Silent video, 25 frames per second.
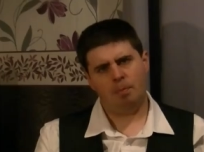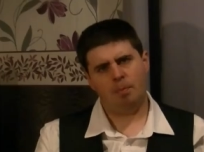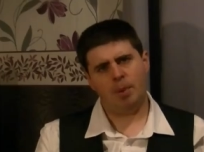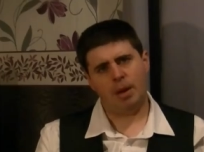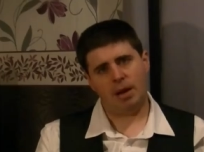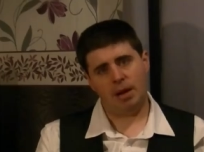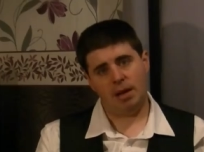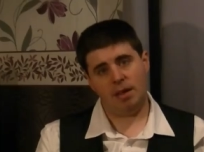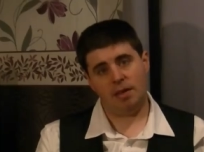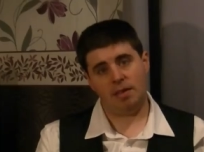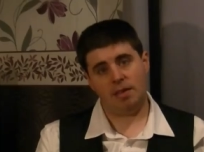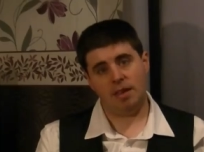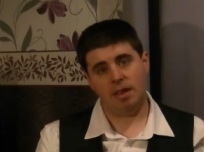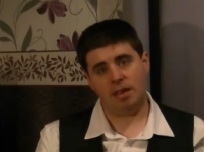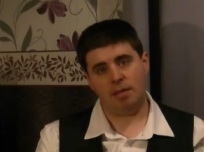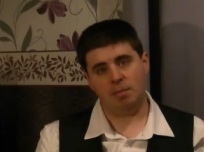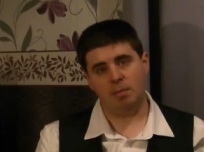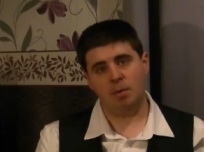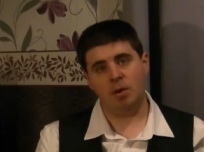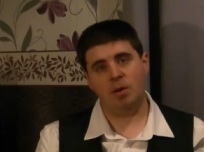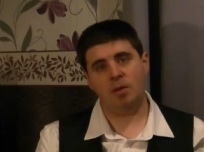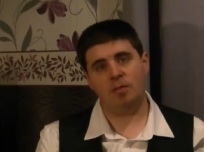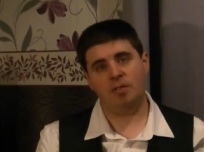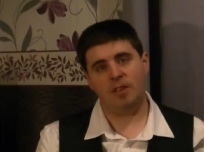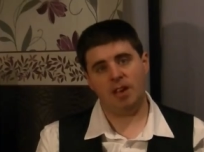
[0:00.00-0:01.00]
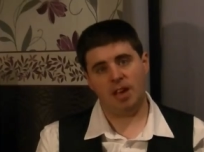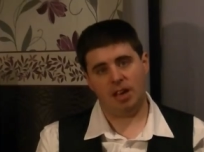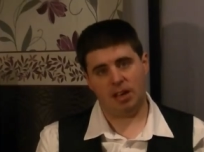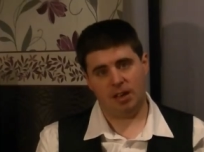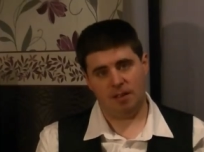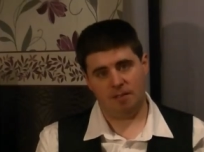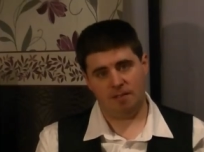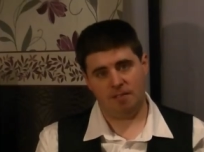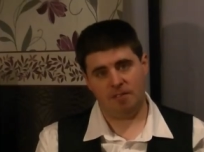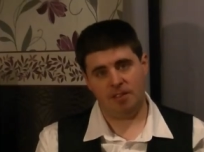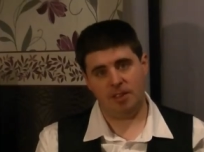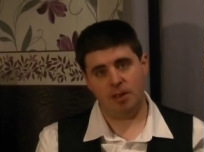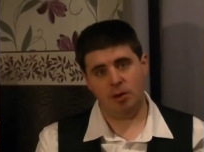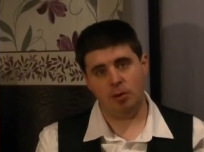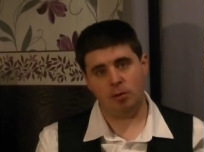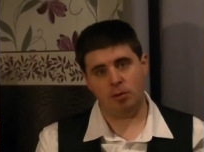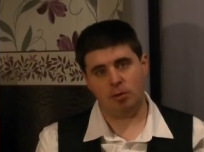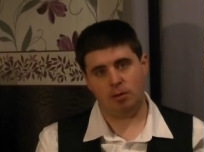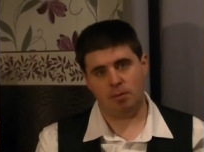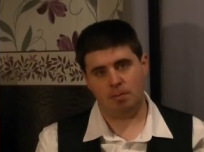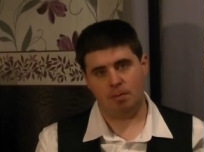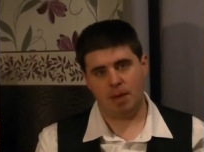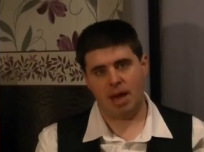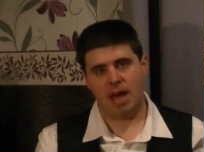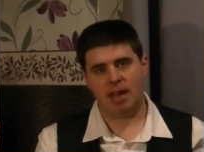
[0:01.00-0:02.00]
But is this movie a
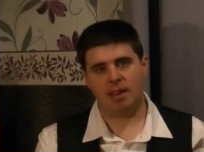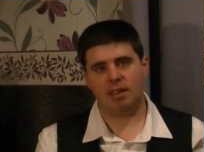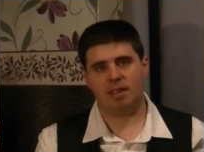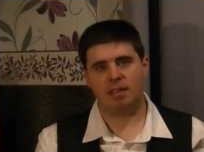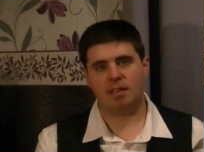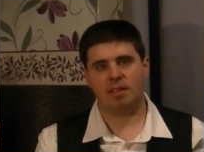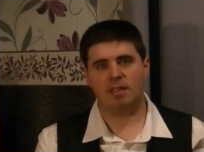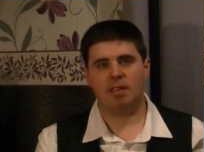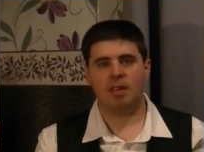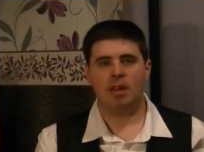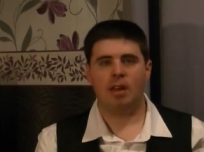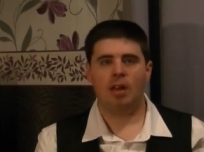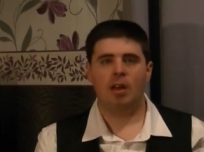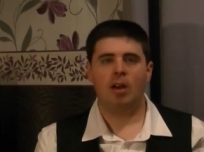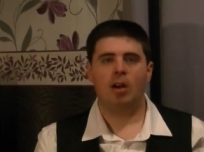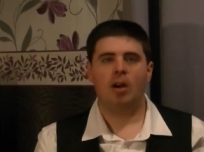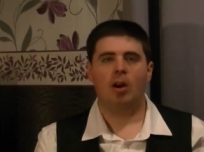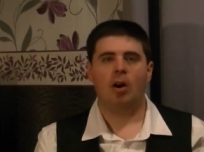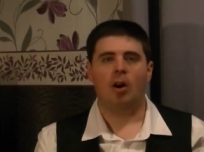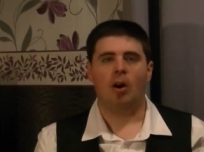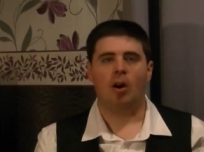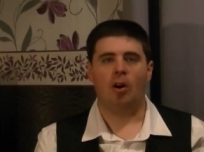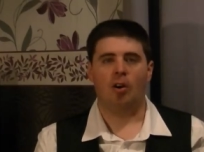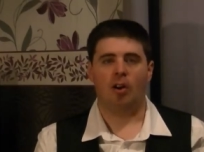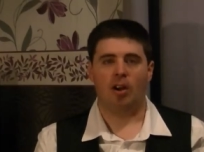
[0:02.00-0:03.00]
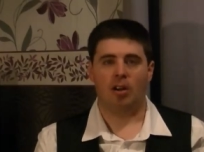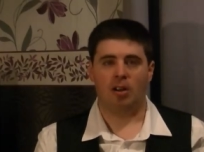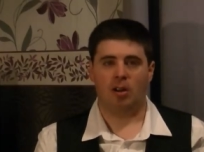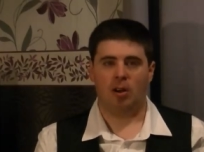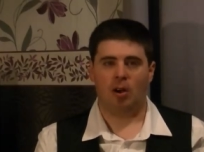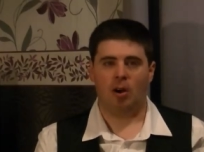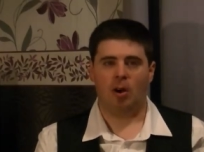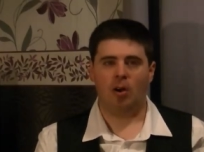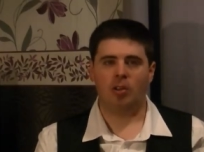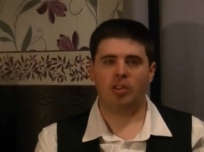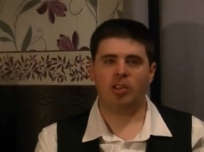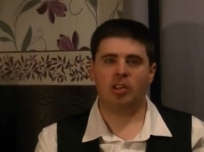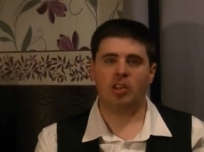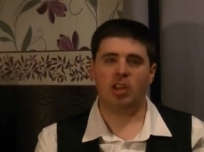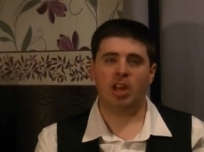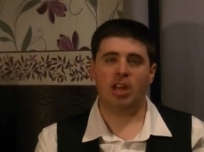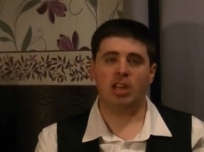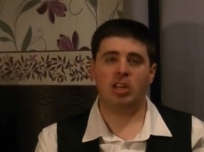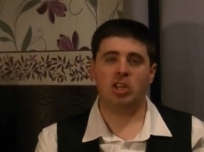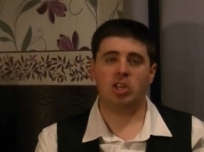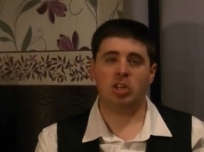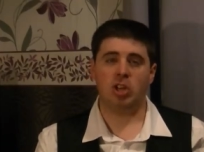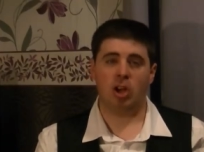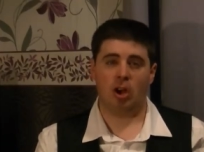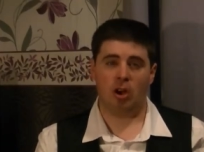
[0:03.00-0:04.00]
confused mess? Or an
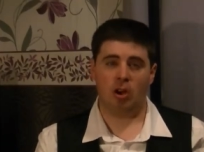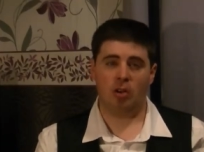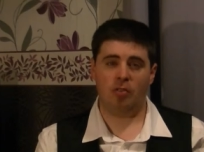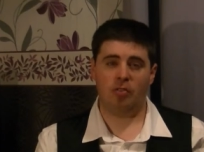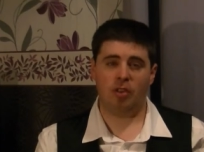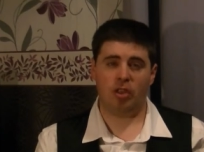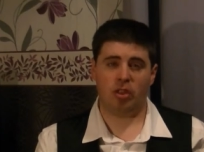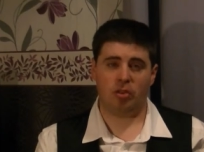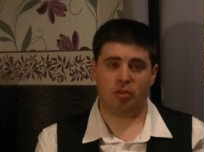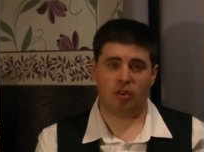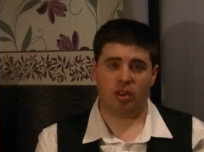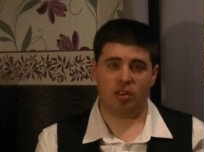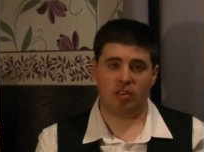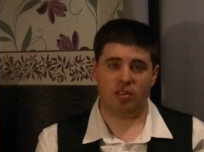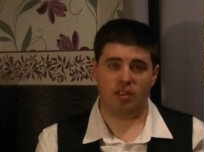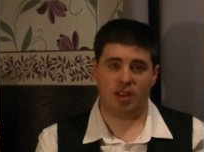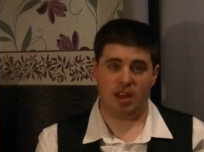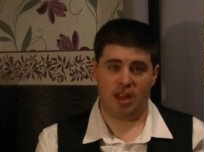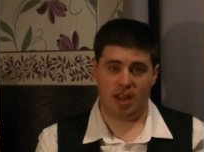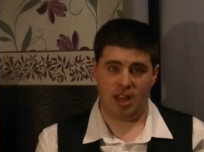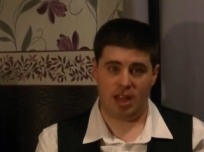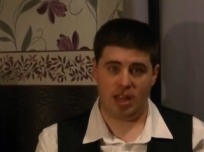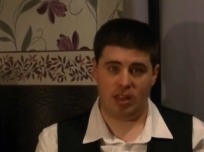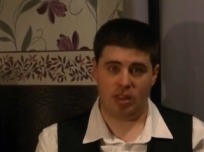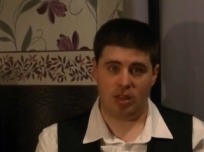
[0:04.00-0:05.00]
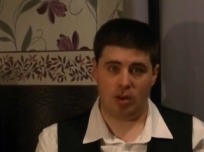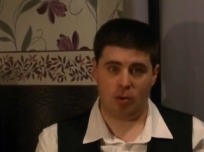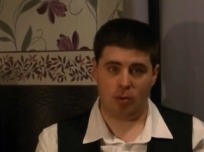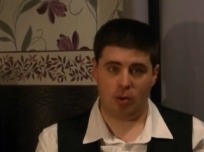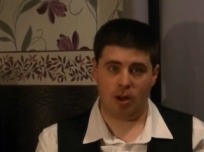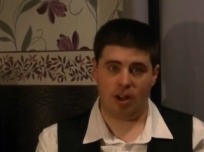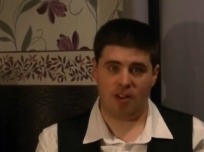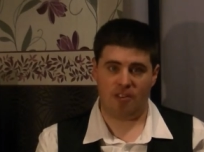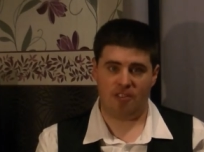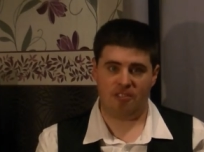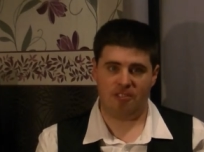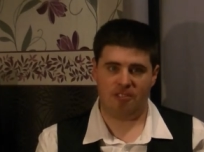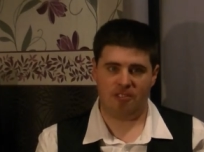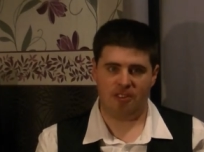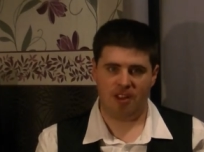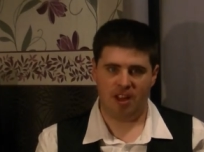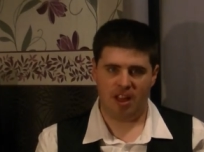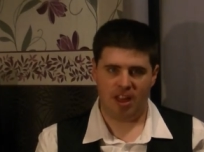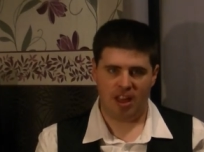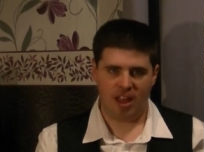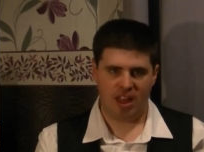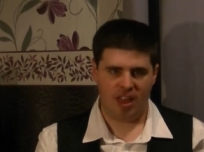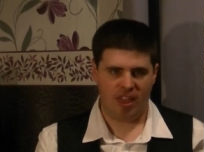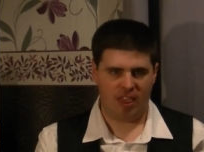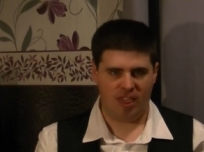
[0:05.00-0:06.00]
oscillation overthruster in the rough?
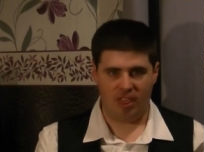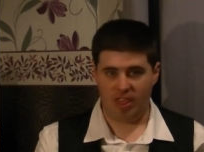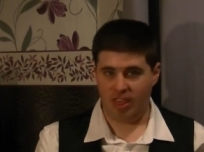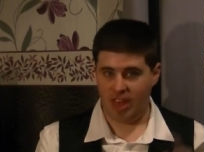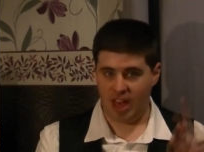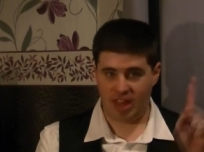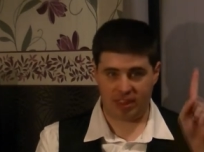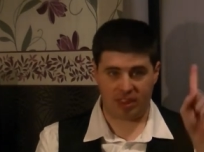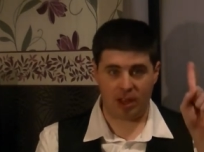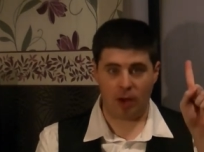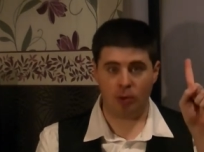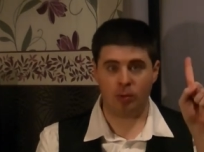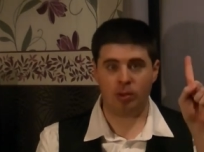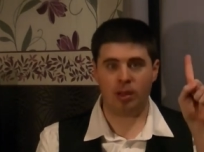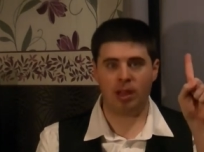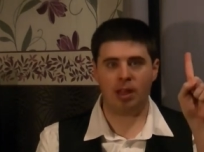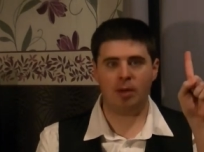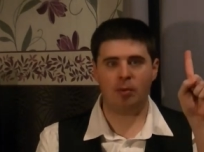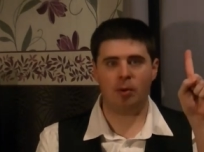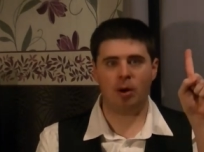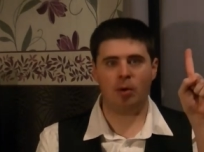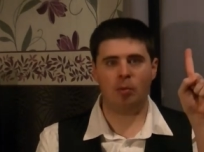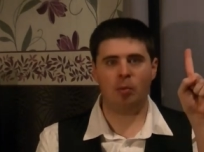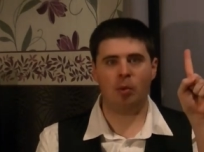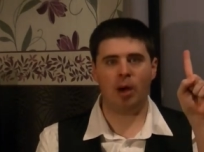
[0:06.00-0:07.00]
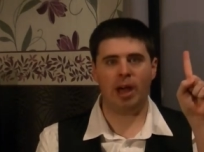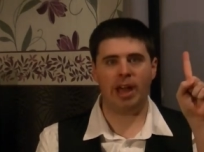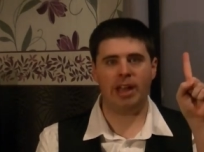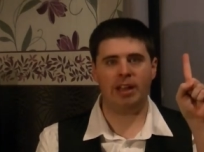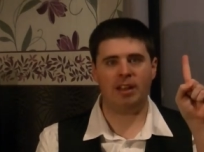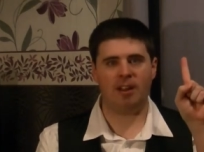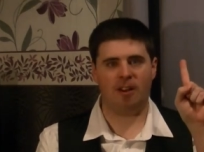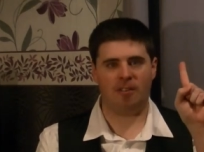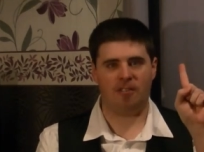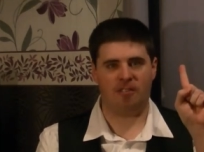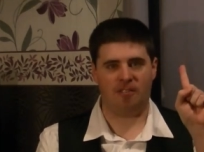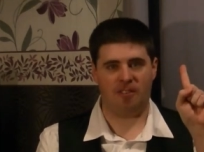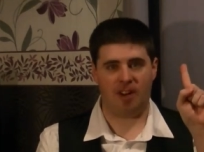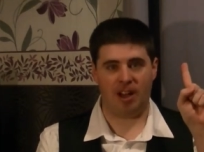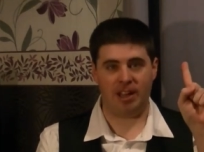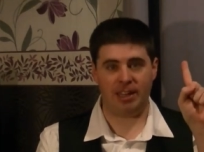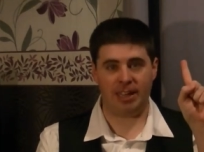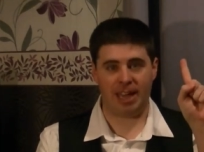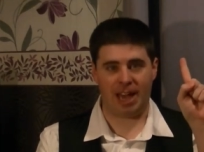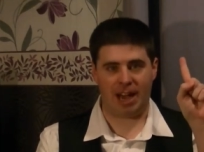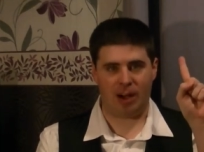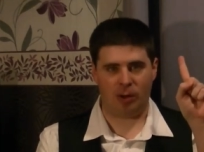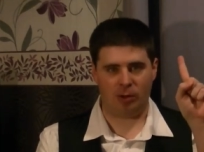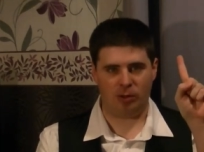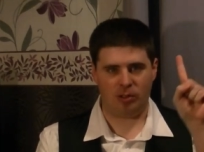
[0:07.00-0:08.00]
There's only one way to find
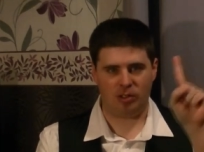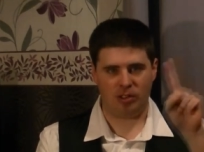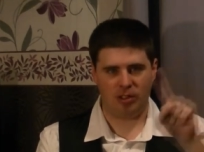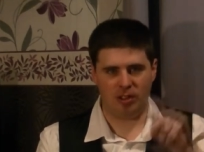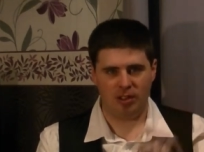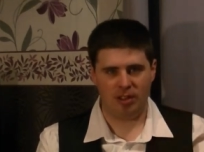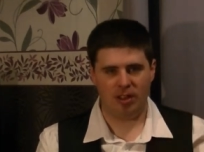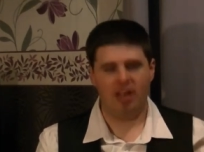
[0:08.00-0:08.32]
out!